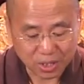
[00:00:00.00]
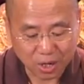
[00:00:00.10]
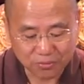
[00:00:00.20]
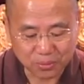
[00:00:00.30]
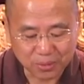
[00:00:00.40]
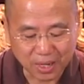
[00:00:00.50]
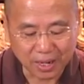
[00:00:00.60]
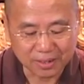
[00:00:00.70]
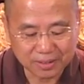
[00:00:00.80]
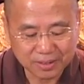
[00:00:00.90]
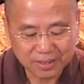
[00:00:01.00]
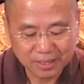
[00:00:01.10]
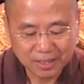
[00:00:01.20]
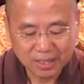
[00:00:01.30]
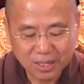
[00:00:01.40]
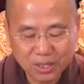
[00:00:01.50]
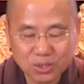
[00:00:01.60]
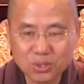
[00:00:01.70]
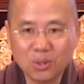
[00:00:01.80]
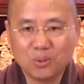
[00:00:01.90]
gone through that.
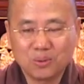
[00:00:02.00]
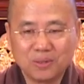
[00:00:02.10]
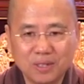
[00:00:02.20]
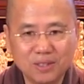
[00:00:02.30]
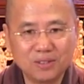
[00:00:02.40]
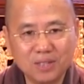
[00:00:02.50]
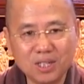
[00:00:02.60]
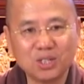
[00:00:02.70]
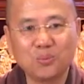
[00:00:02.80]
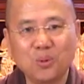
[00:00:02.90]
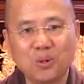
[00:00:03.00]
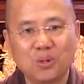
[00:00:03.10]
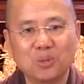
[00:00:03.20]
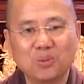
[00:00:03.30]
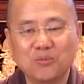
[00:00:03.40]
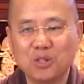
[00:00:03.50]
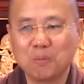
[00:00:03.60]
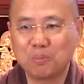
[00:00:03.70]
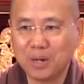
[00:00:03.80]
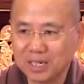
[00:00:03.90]
So, in this world, when we are
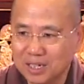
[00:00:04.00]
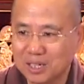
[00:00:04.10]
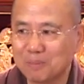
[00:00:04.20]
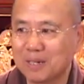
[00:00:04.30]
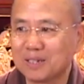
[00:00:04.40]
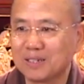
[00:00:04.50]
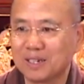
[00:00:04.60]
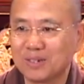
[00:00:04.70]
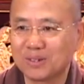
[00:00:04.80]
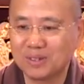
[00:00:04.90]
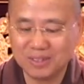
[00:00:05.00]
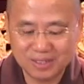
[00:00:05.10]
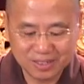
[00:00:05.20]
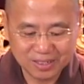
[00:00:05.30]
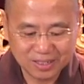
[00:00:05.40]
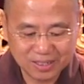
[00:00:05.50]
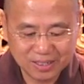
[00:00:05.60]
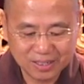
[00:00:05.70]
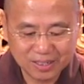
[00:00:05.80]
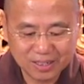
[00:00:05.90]
practicing meditation,
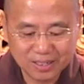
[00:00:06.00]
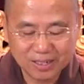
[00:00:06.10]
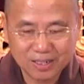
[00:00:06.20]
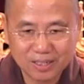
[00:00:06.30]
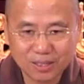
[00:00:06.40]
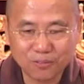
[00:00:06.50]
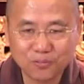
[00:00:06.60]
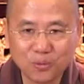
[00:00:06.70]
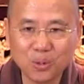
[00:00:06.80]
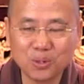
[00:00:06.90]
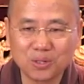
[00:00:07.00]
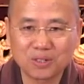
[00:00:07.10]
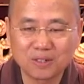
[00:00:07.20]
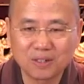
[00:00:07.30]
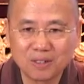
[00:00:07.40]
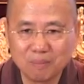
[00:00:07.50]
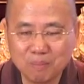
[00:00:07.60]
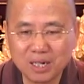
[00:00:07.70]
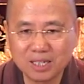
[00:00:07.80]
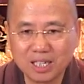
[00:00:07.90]
the first
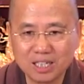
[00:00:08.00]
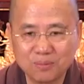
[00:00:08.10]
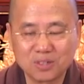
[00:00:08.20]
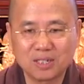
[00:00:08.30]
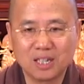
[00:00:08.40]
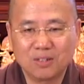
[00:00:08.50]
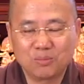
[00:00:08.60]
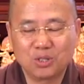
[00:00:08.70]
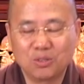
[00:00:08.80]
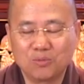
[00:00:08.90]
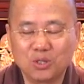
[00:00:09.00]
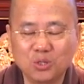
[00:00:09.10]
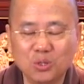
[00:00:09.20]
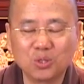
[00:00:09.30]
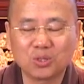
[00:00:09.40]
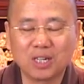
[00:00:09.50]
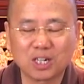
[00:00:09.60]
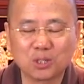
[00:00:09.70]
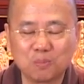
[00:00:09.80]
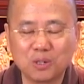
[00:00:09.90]
meditative state we usually
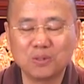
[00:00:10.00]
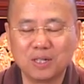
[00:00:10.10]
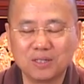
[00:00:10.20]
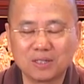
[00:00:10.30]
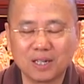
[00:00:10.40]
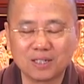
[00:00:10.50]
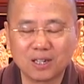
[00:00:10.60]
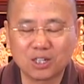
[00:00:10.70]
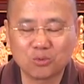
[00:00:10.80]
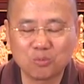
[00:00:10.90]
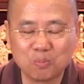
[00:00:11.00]
experience as